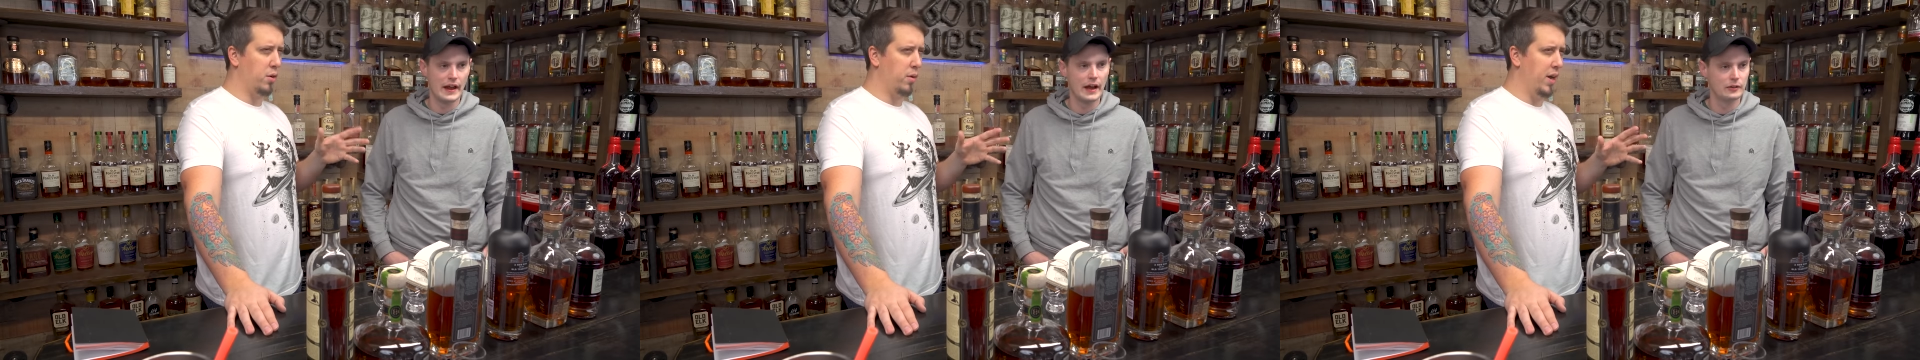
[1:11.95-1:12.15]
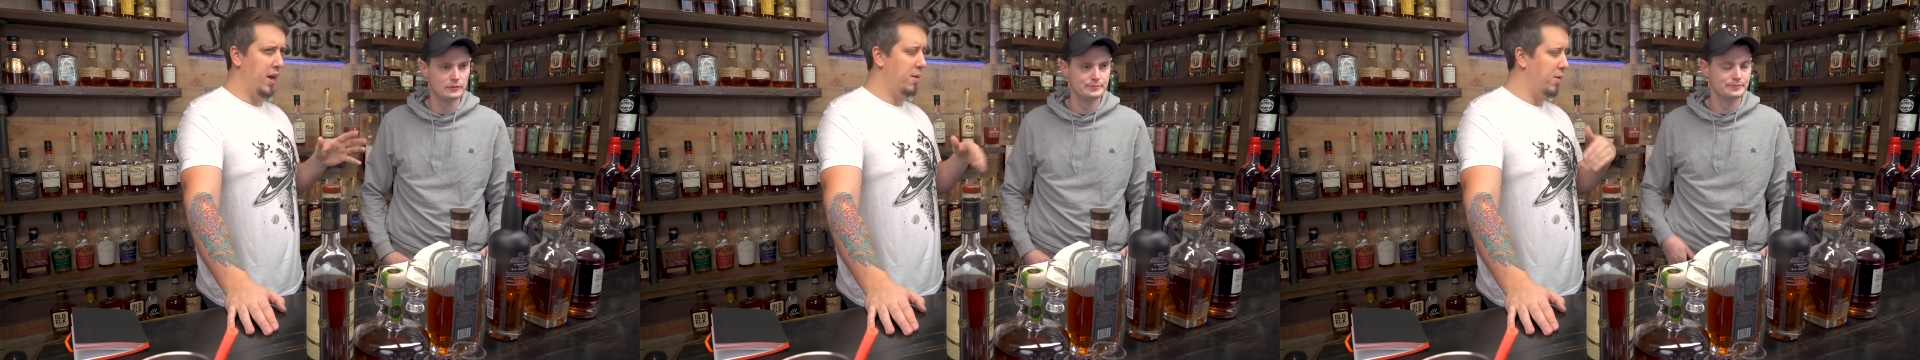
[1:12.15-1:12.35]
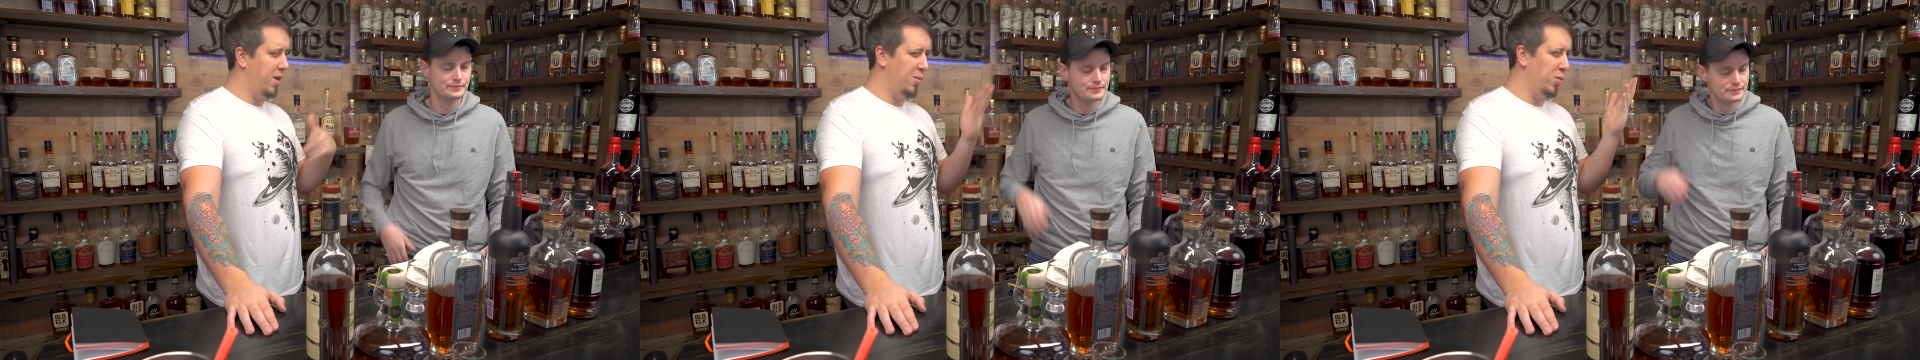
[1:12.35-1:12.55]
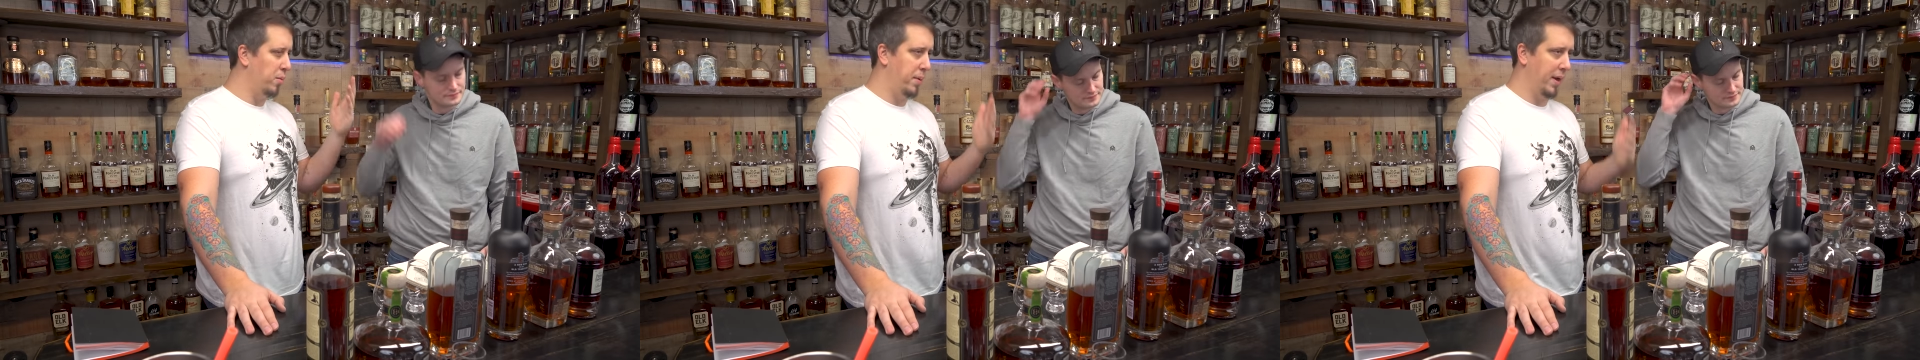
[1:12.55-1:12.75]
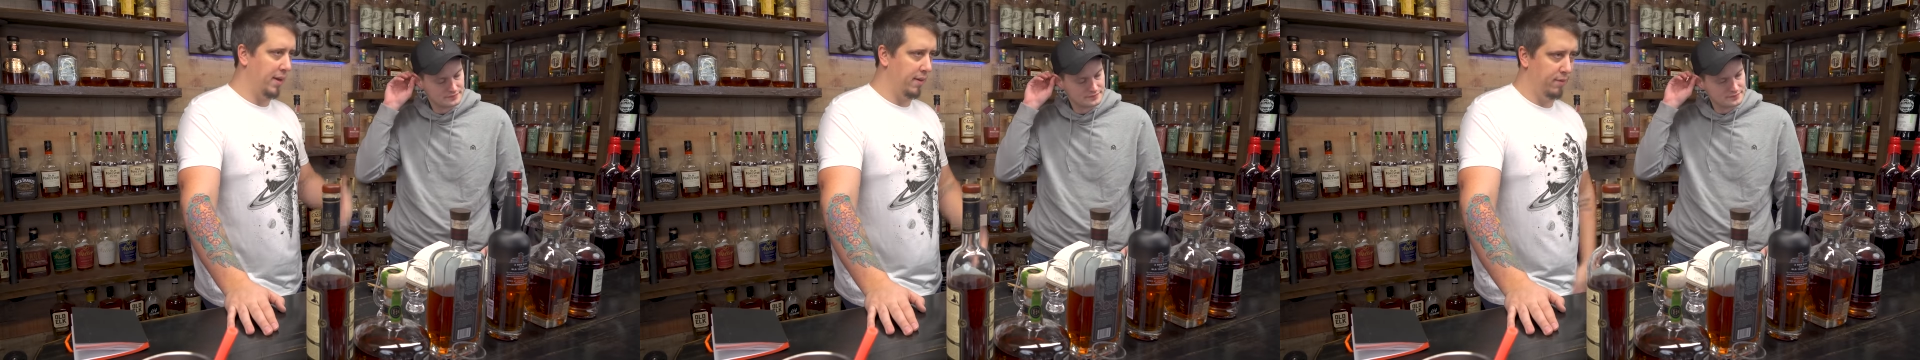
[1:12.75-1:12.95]
Speaker 1: agree on one, we'll
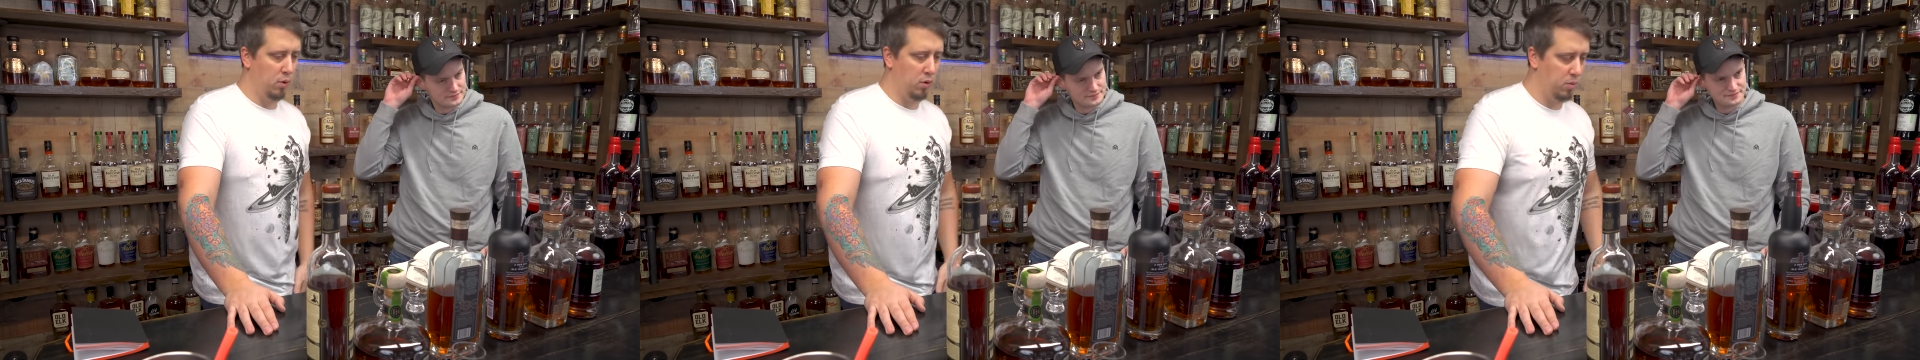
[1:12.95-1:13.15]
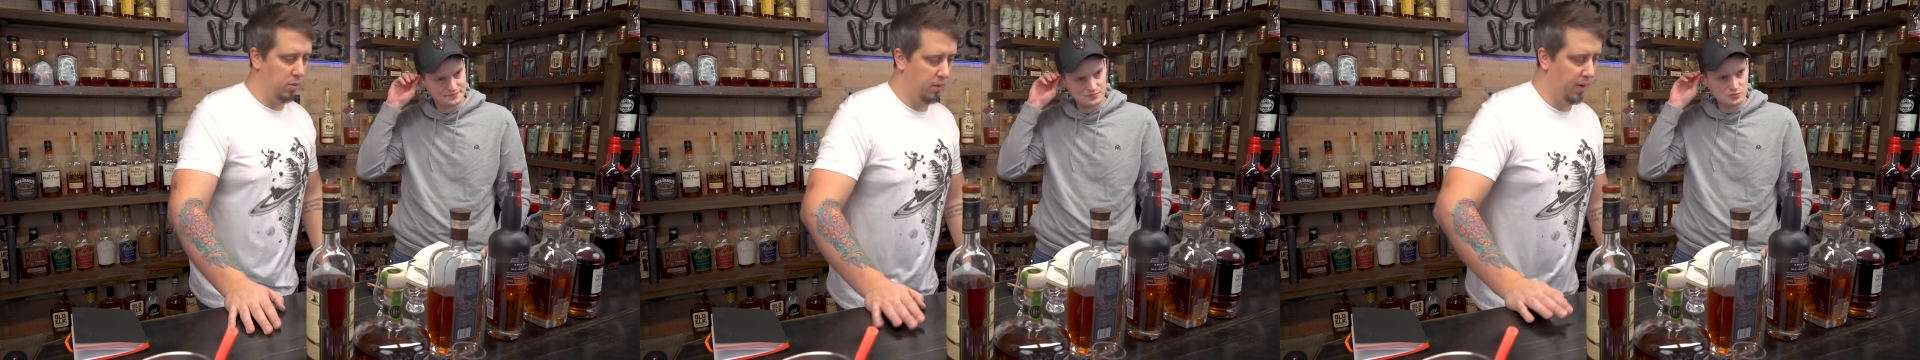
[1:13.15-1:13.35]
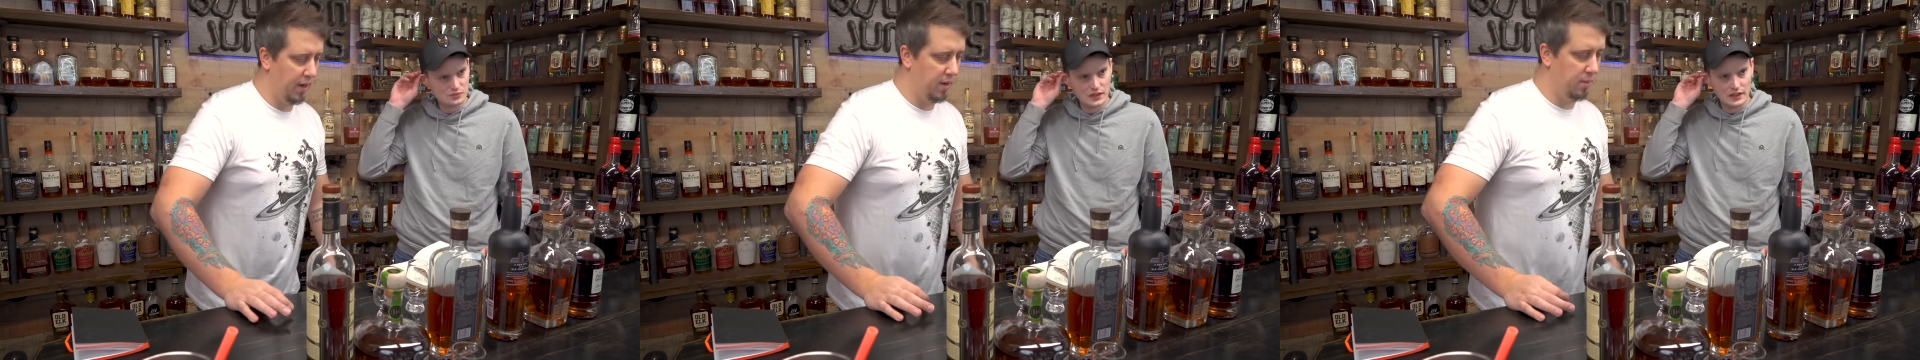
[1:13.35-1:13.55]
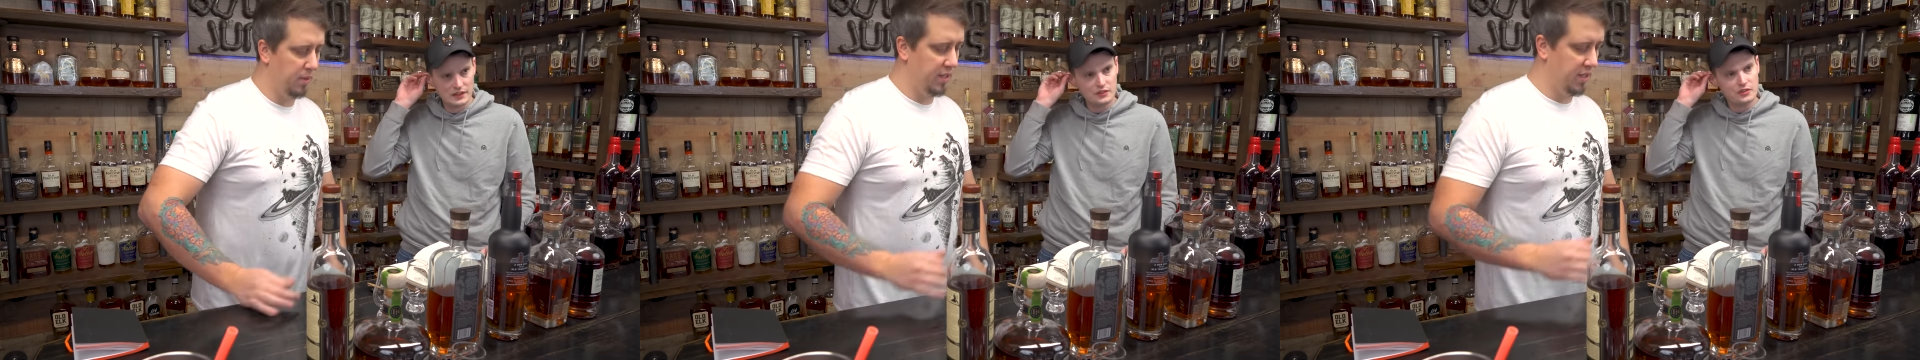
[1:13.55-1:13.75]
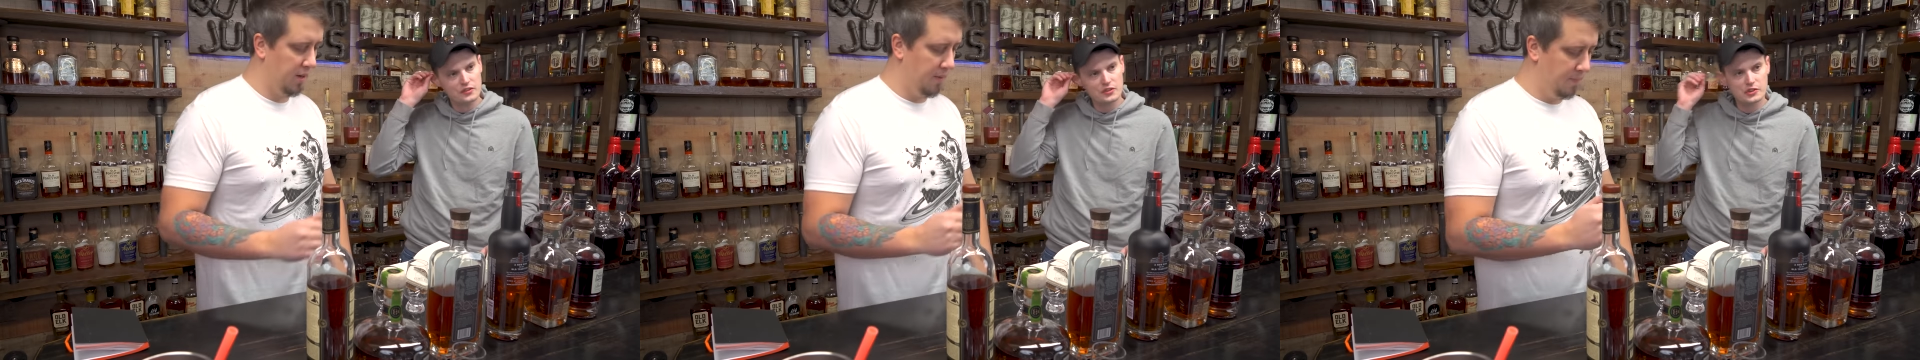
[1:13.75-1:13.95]
pick a 4th one randomly.
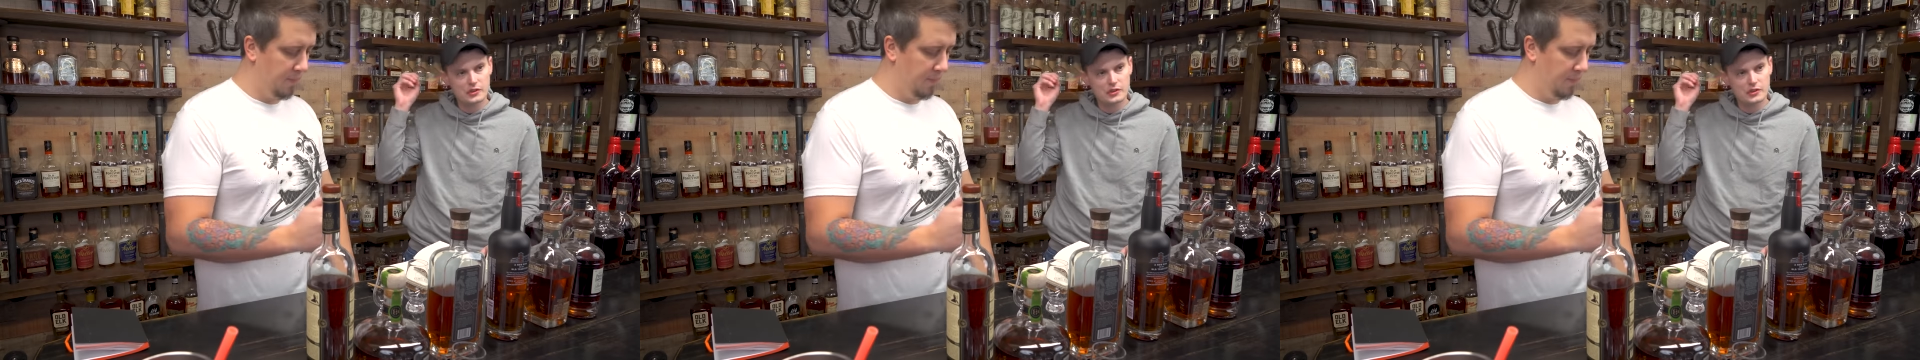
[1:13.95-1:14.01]
So